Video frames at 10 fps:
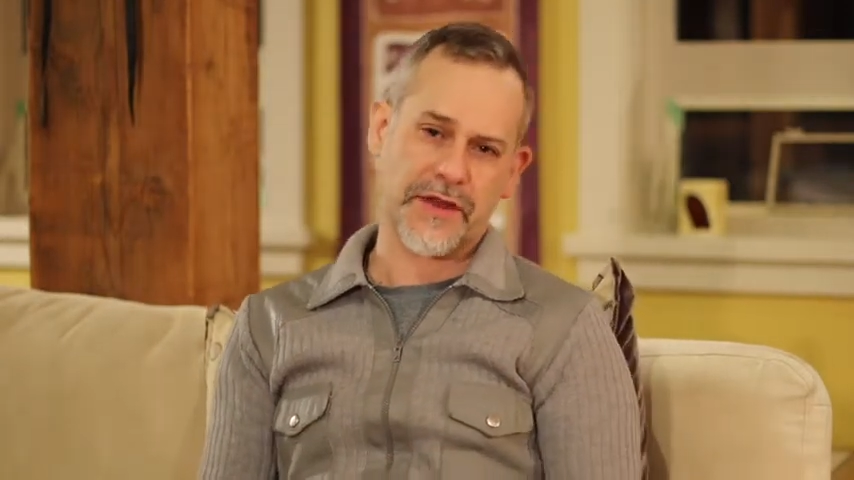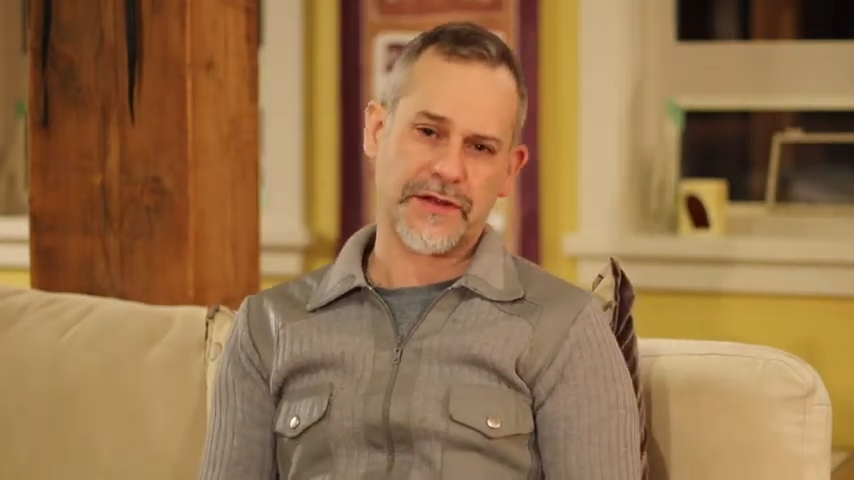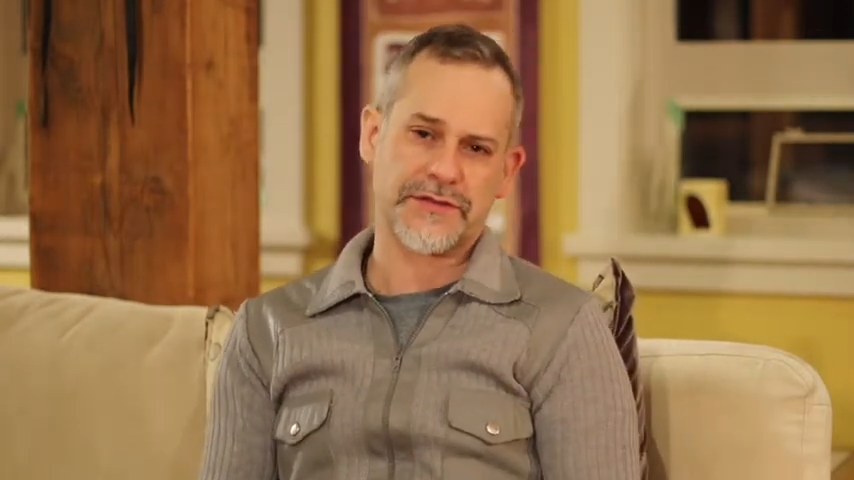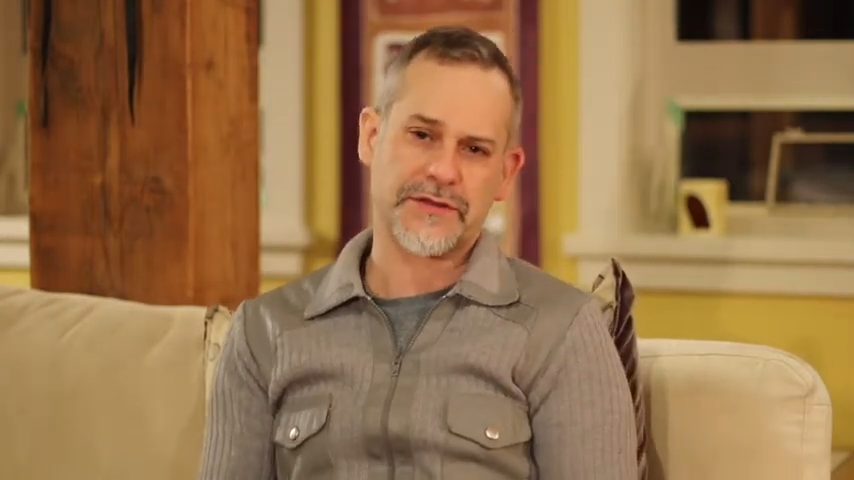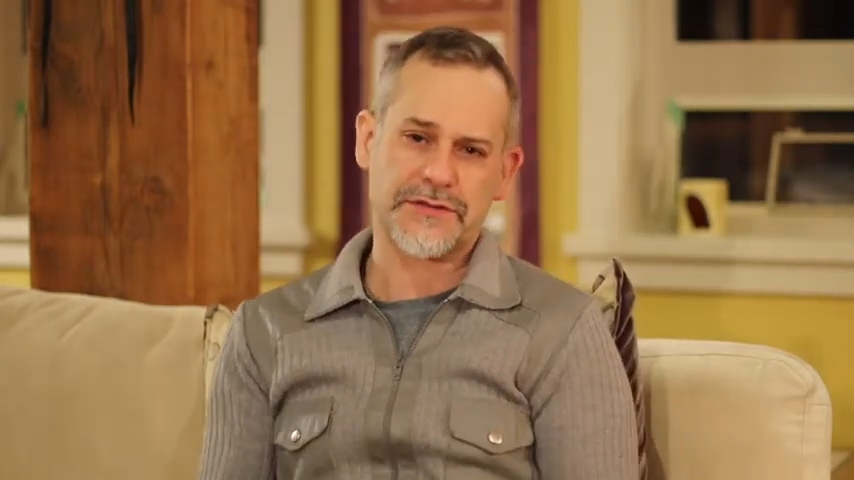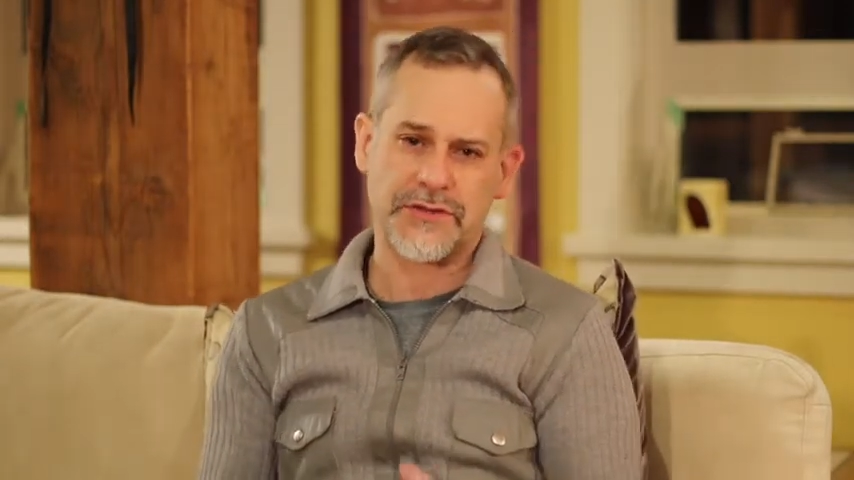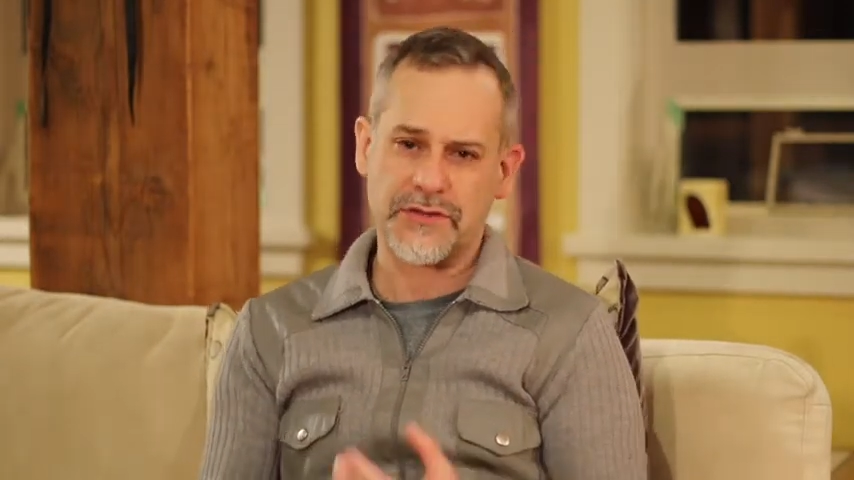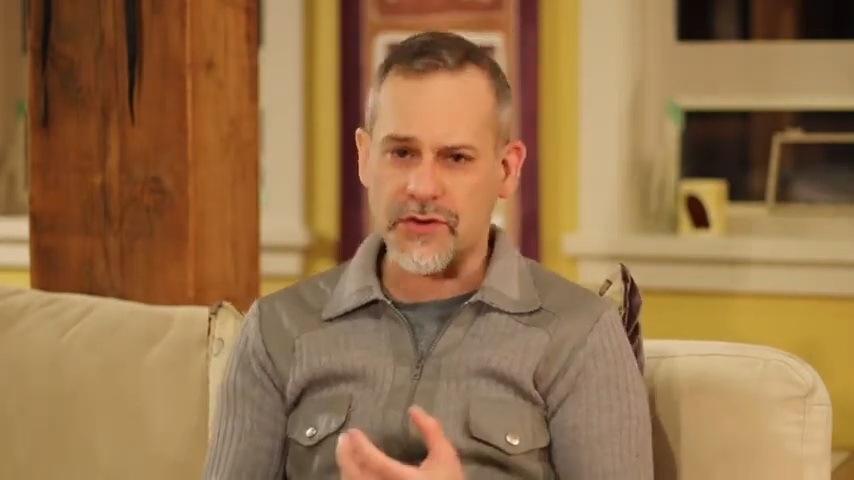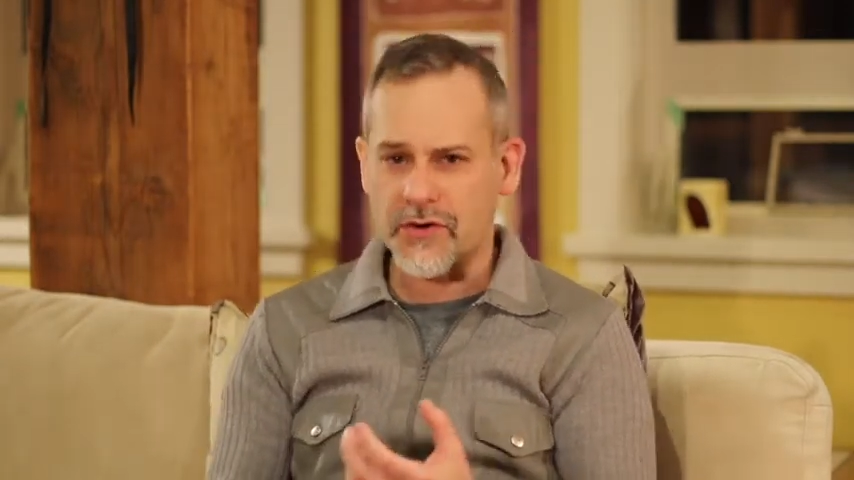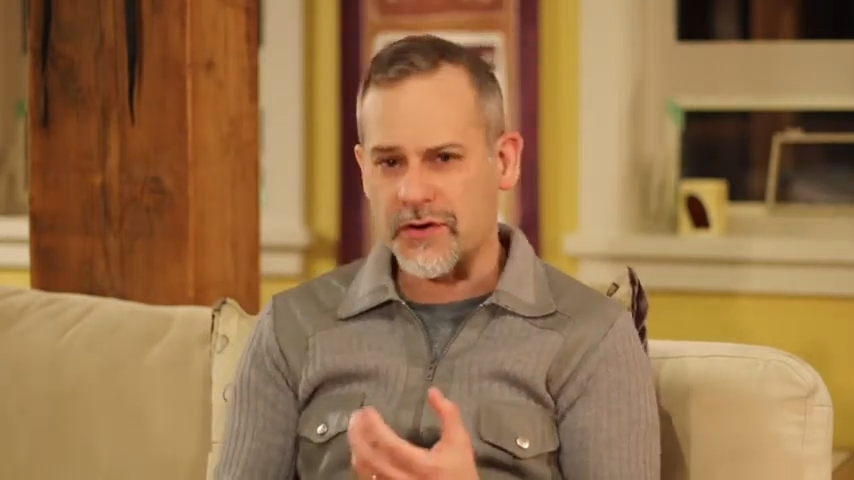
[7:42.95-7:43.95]
They can start to
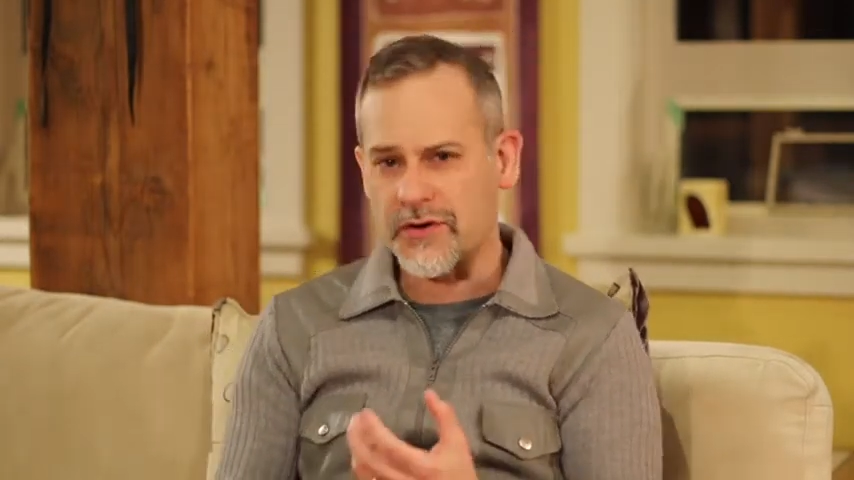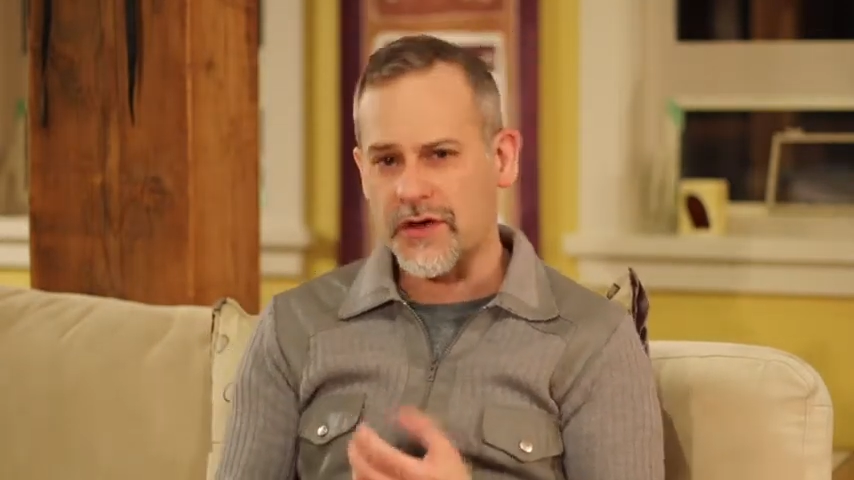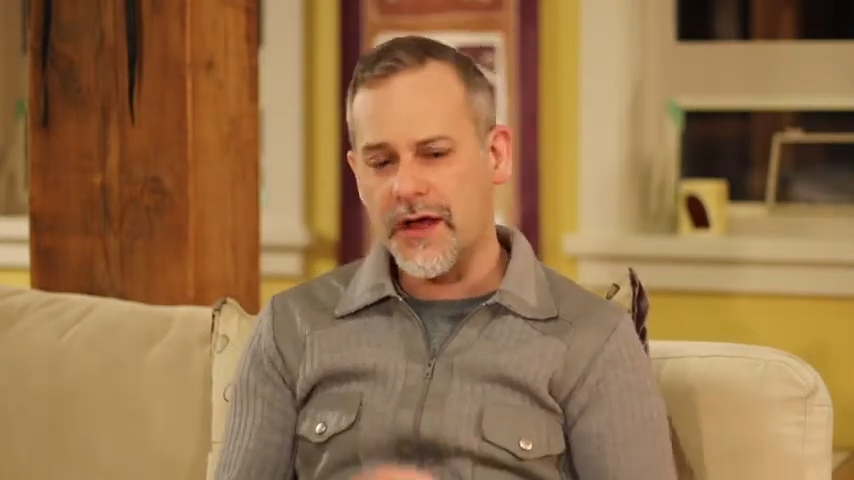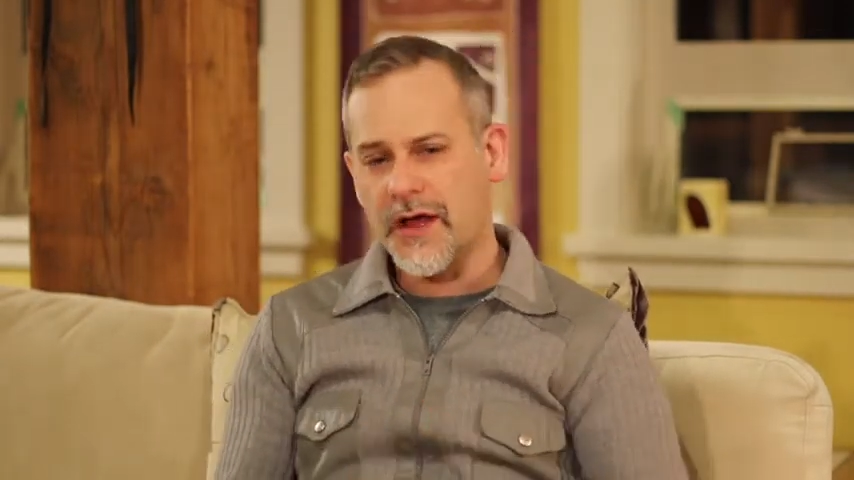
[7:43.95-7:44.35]
learn